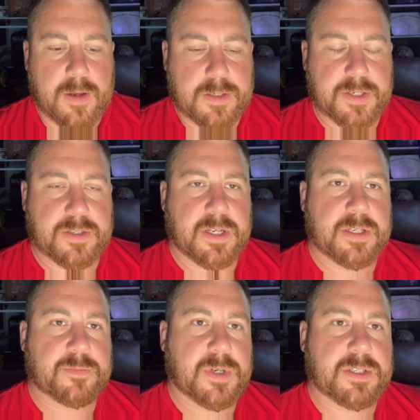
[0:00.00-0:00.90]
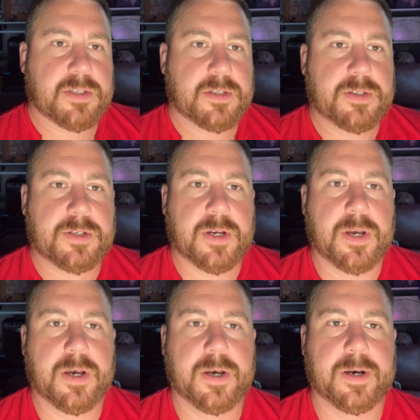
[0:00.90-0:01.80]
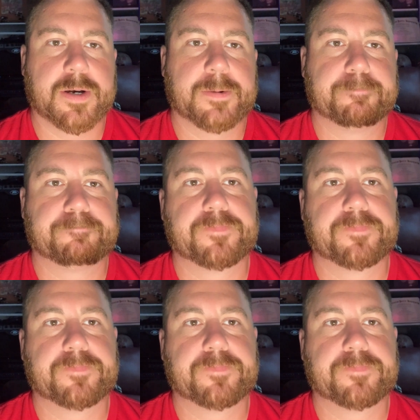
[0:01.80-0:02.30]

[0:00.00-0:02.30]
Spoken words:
So today's message that